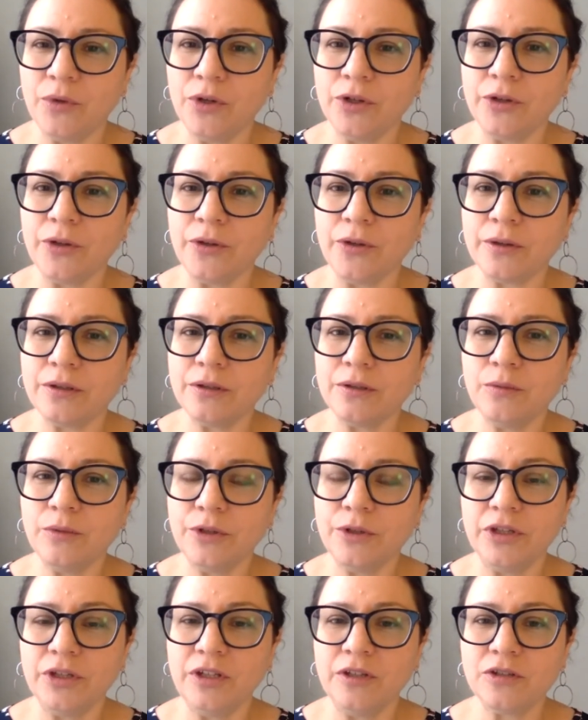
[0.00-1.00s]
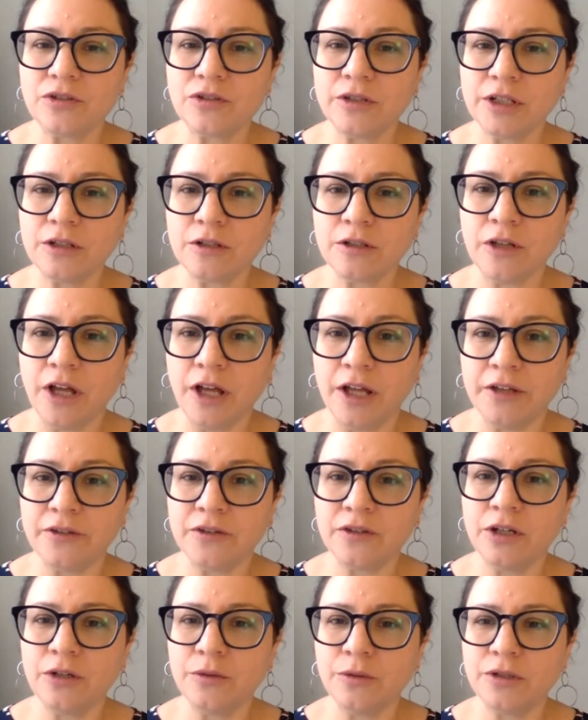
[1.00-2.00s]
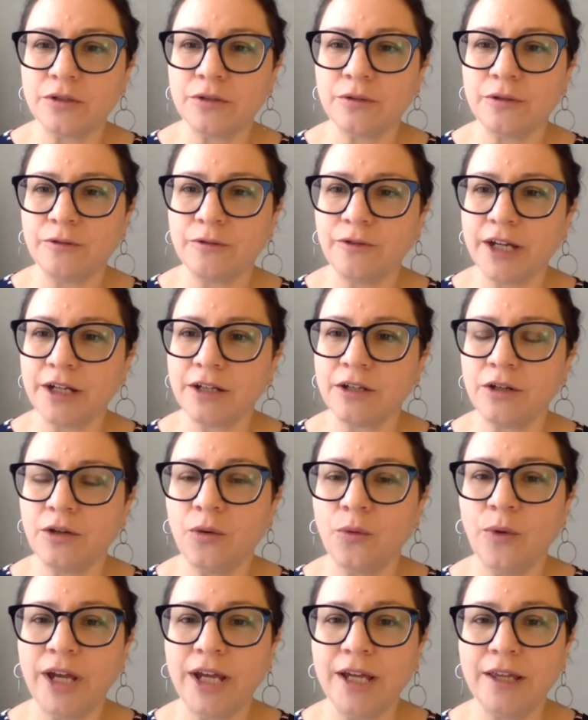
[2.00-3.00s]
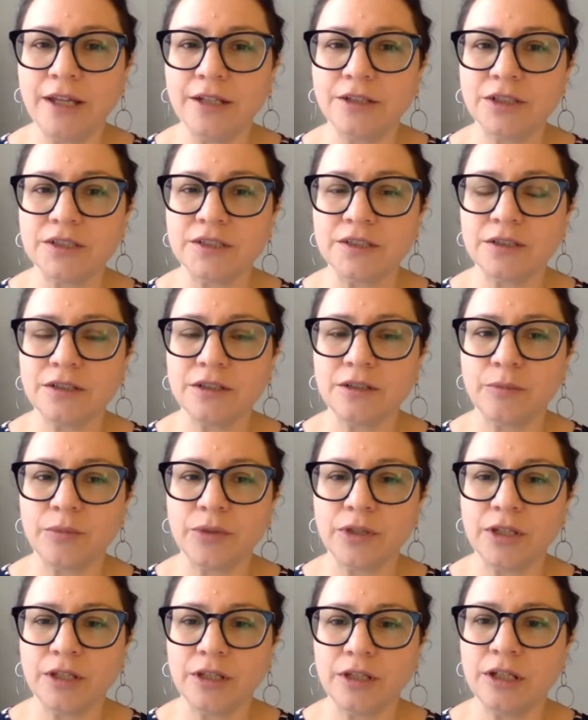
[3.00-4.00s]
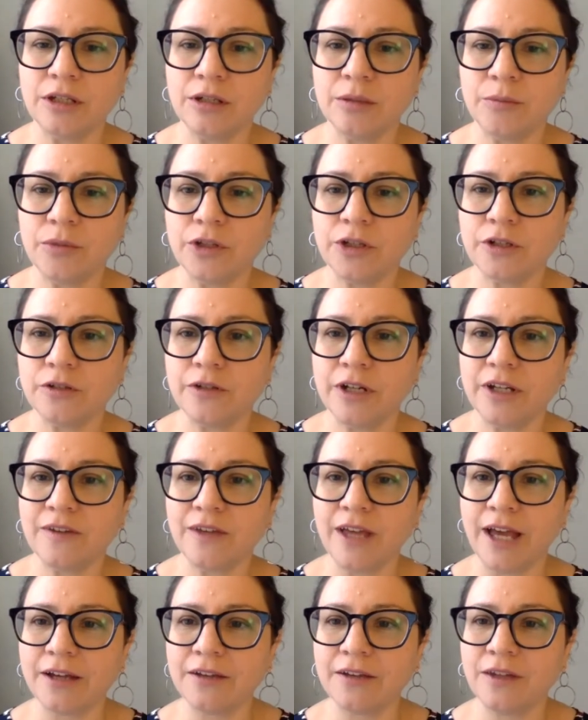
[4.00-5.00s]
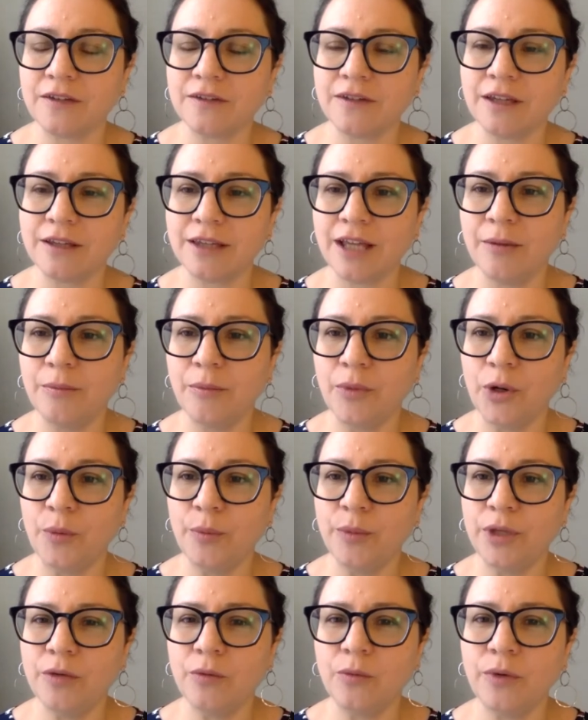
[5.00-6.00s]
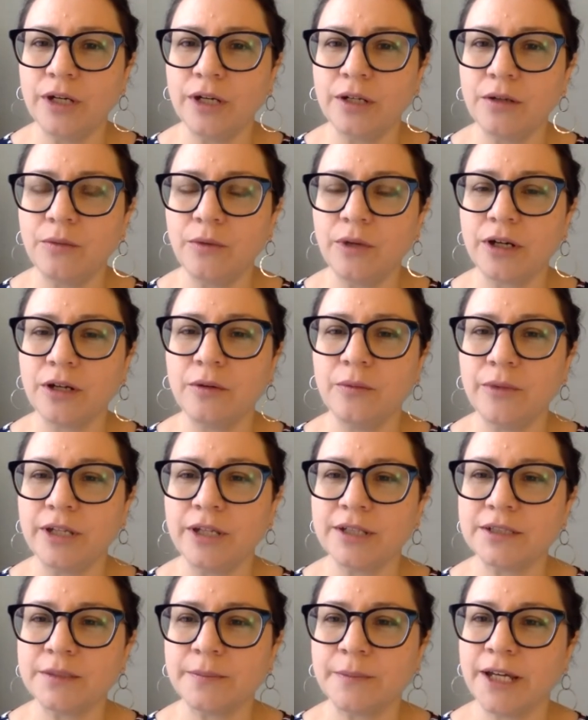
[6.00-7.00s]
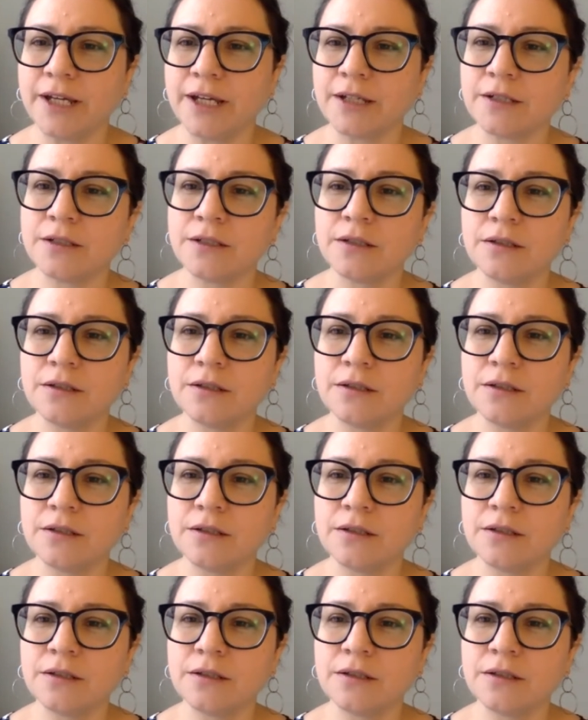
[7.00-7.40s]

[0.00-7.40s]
Will these trigger laws go into effect in a way that just completely obliterates access at that moment? What can we expect?